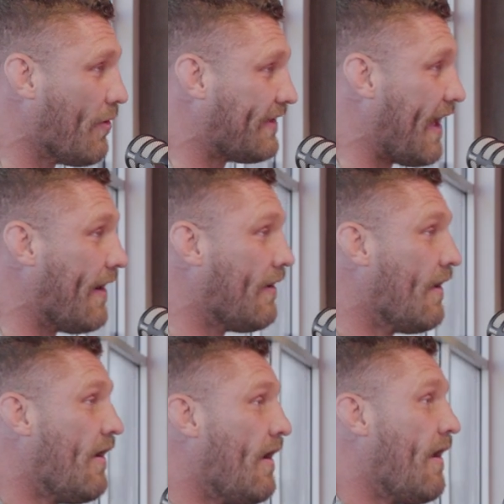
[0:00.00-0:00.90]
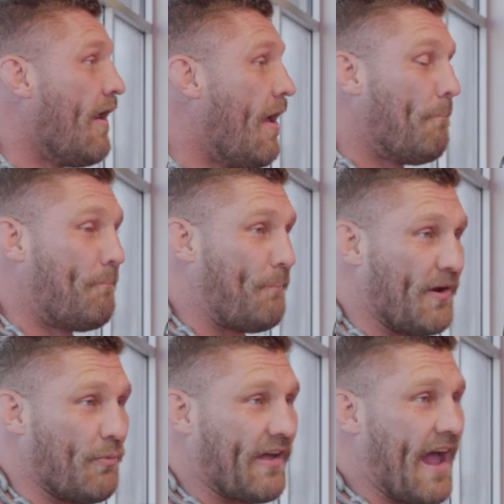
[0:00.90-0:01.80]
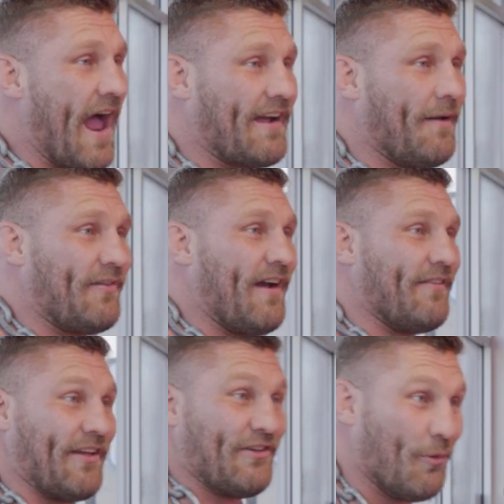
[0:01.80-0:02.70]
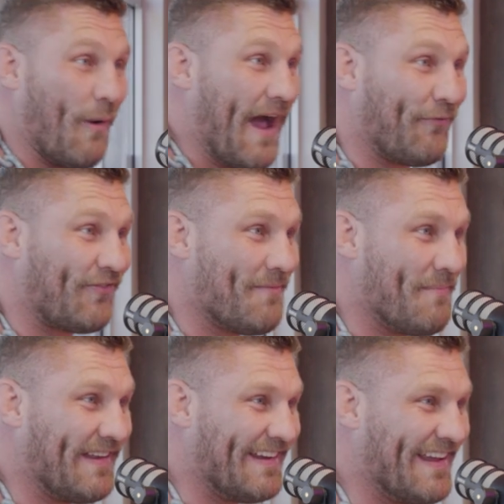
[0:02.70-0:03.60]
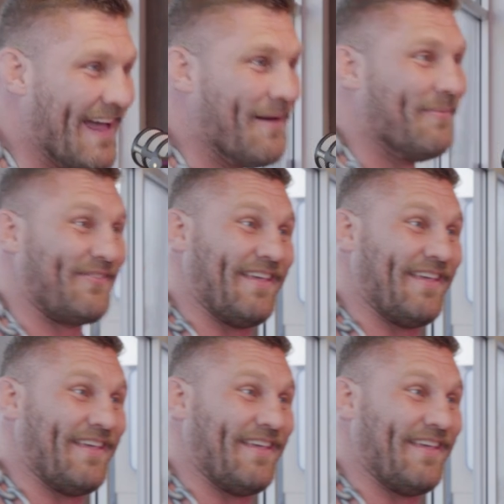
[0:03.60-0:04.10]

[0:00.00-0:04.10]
with that. But when the guy comes down, he's like, your wife sent me DMs.